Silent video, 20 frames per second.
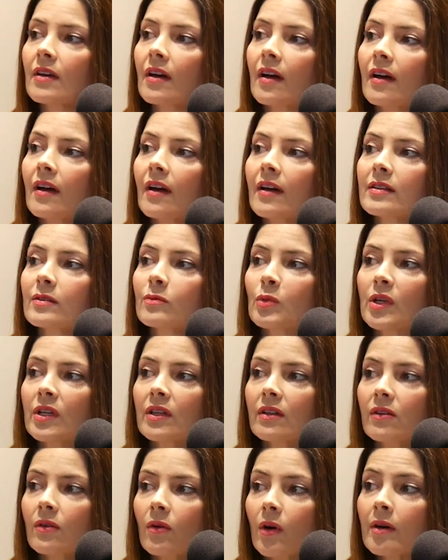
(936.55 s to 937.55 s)
as
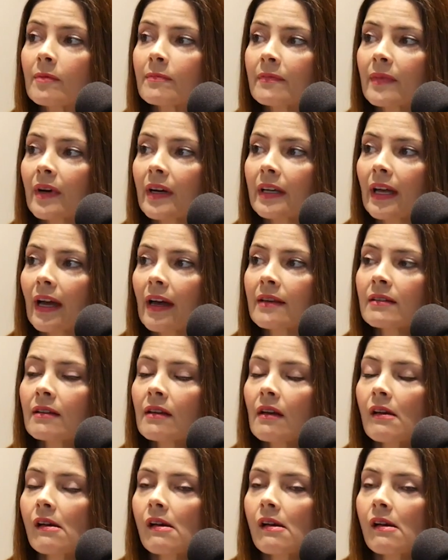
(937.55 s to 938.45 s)
being the norm again.